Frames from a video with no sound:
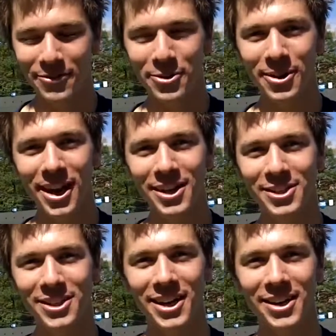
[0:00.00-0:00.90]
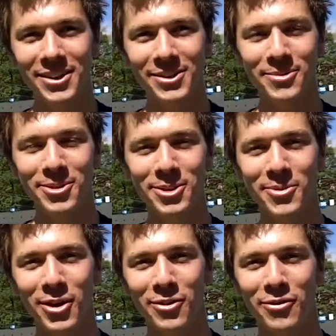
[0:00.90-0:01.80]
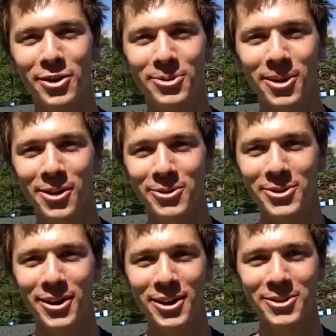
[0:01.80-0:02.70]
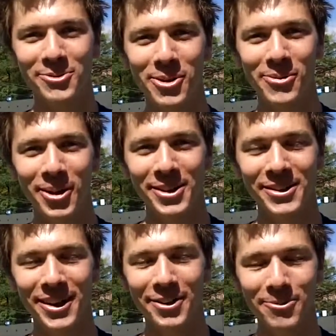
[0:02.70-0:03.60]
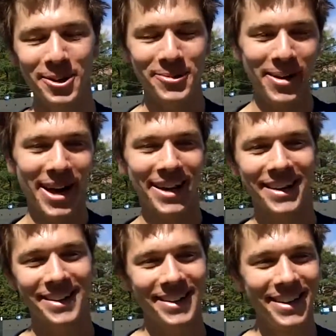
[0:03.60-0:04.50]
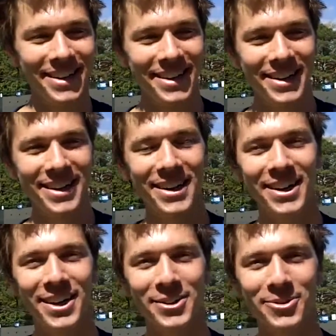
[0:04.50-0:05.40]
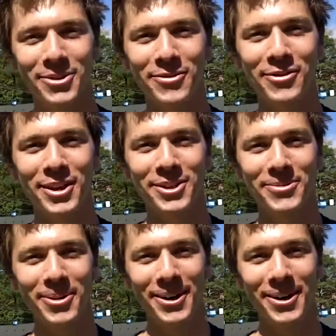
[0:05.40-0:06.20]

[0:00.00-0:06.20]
on a few occasions, I hit some of the smaller fish while I was trying to swim. I'd, I'd reach back and kind of catch them in the face,